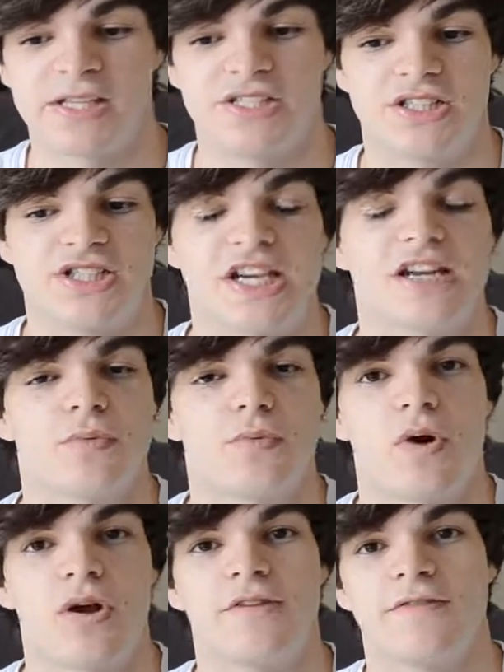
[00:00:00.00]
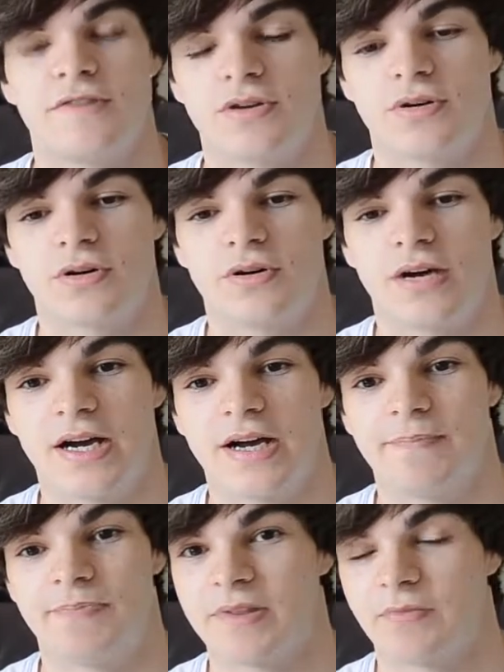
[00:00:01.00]
Just take one of your
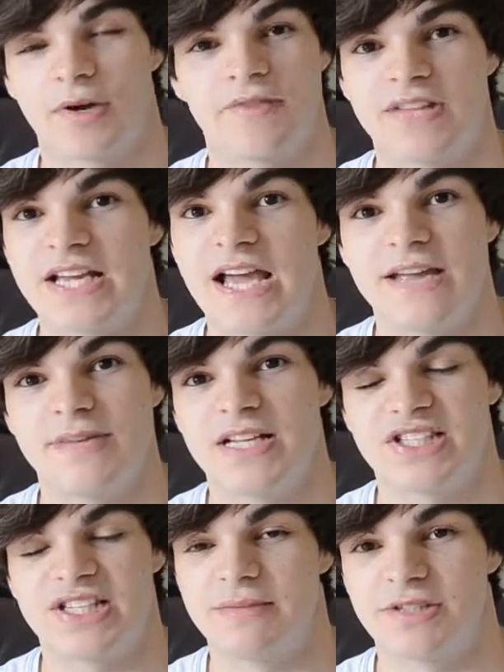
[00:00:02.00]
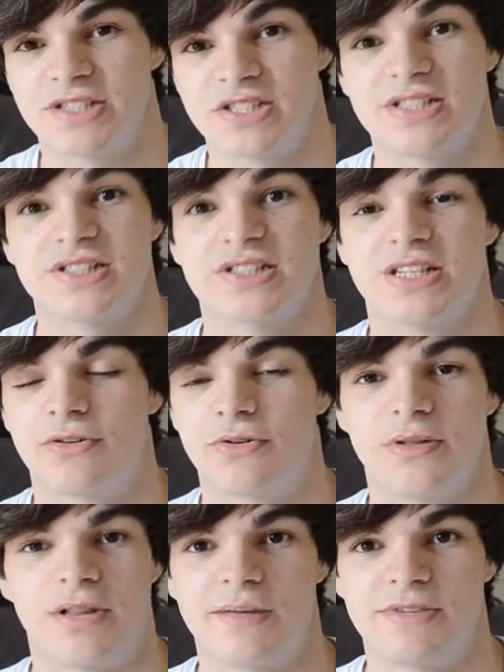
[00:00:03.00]
one of the ABC monsters. They're
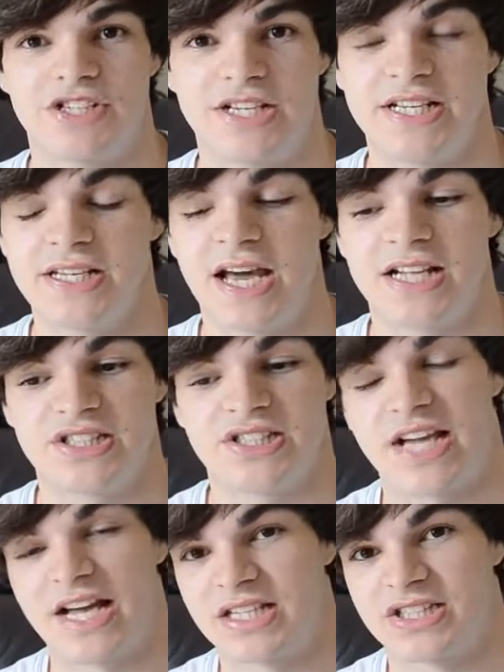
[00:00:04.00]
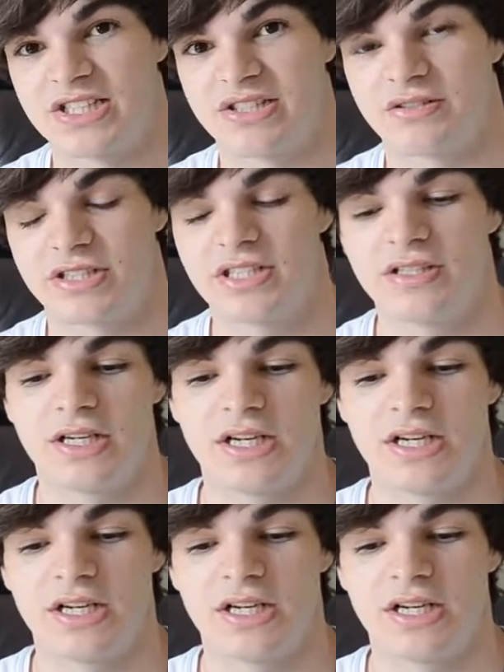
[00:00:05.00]
all light machine, as is Galaxy Soldier.